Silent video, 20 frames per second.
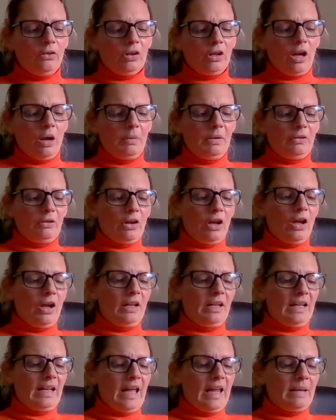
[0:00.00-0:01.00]
to go into
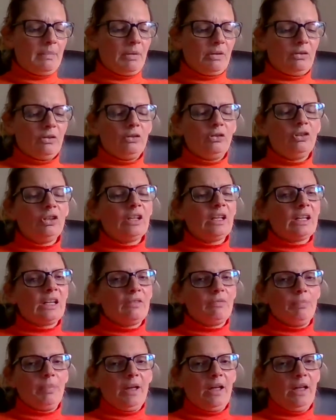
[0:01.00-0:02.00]
early labour so she could
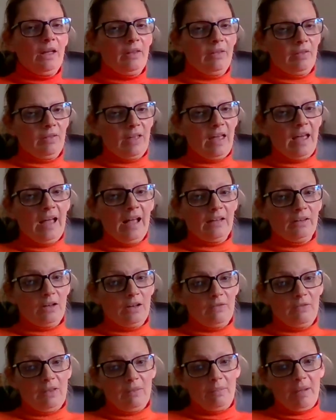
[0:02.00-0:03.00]
give birth, hand
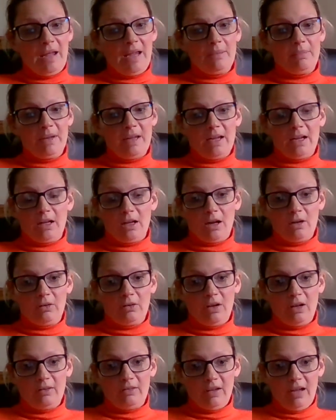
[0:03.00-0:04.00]
over the baby and go
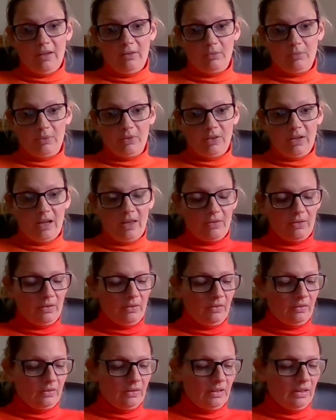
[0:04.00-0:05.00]
to her death with the
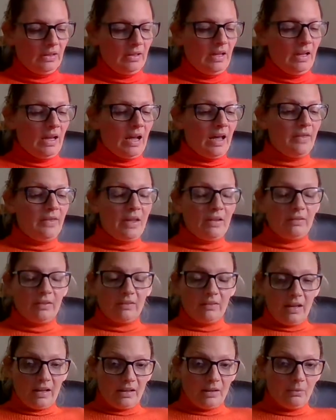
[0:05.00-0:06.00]
others. And that's
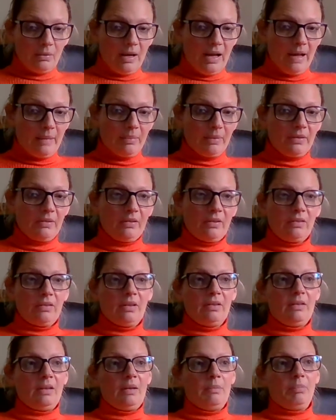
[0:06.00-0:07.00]
exactly what happens. It
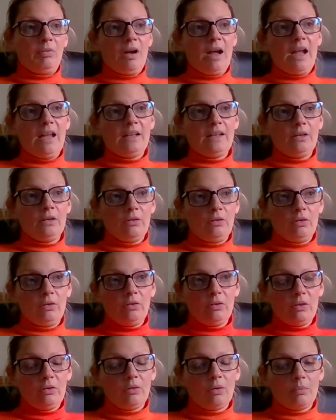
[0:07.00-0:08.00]
says they prayed, and as
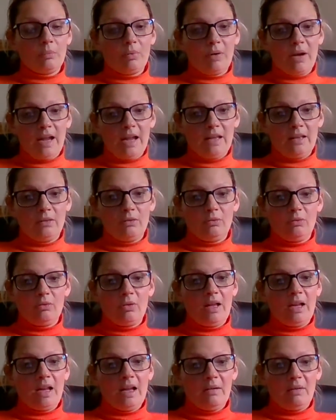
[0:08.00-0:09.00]
soon as they stopped praying,
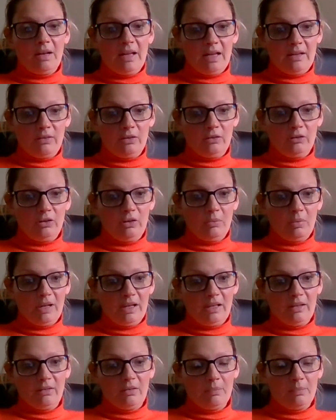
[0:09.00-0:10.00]
an hour later, she
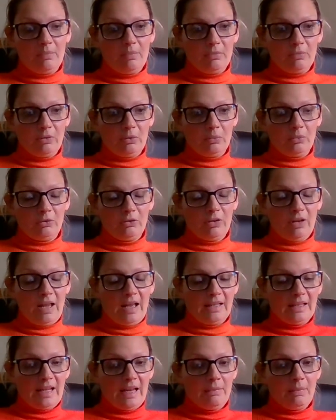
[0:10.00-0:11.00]

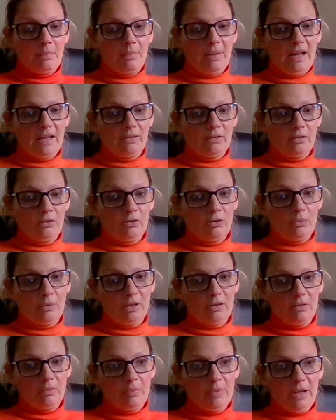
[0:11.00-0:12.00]
had labour pains and she
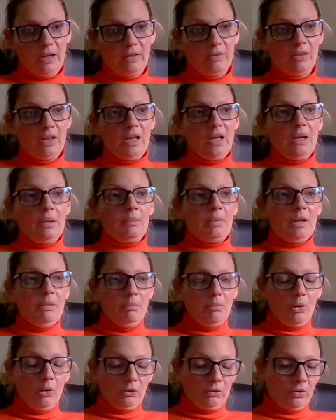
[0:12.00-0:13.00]
went into birth,
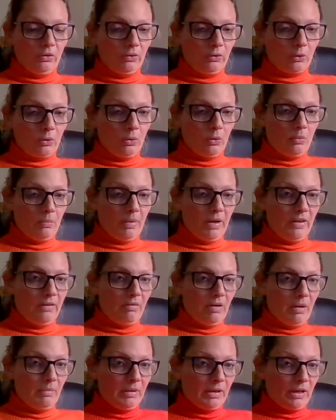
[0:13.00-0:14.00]
being mocked and scorned by
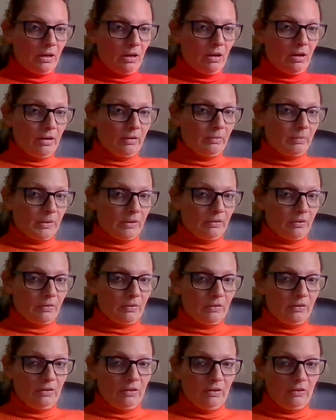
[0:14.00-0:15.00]
the Roman guards because
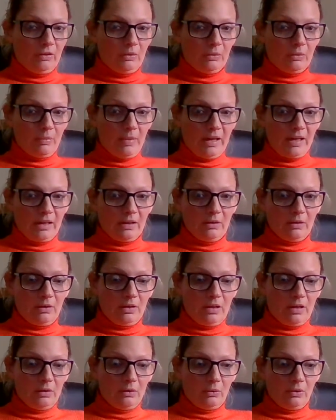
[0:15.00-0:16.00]
obviously she was making,
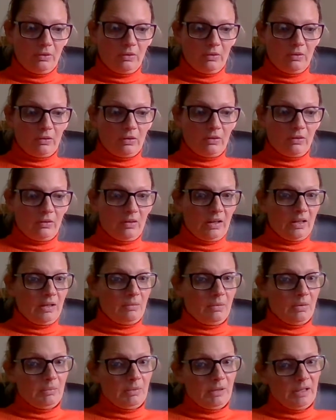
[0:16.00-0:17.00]
you know, noises, because
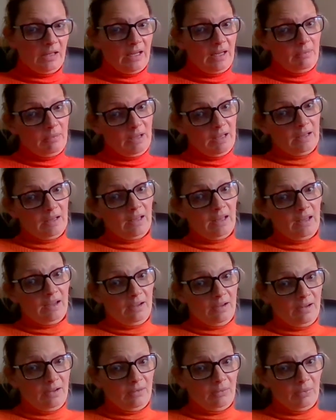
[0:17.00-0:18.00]
any woman, amen, it
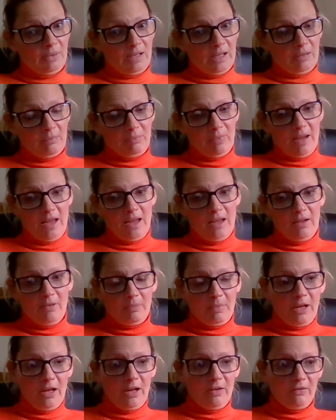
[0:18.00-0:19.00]
hurts when you give
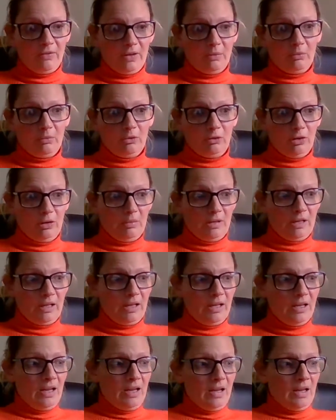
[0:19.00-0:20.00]
birth. And I'm
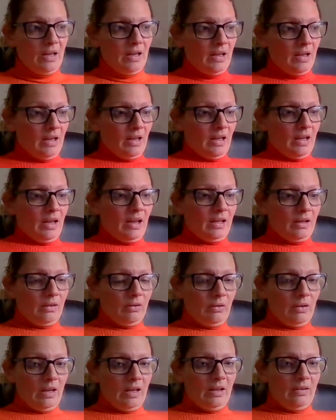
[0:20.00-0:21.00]
assuming
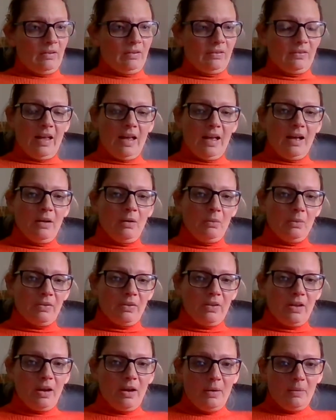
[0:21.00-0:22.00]
in a cell
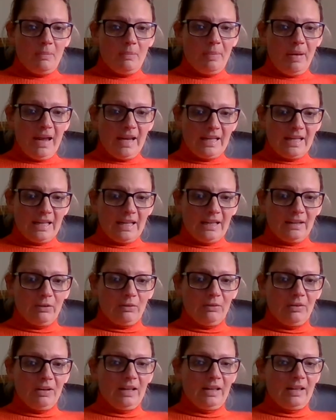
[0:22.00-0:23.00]
with no
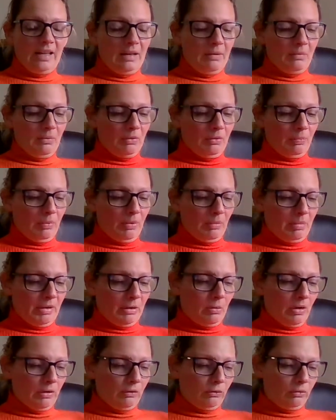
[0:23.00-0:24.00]
painkillers or anything, was
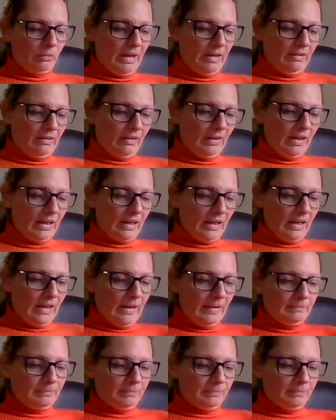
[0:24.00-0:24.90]
probably quite traumatic,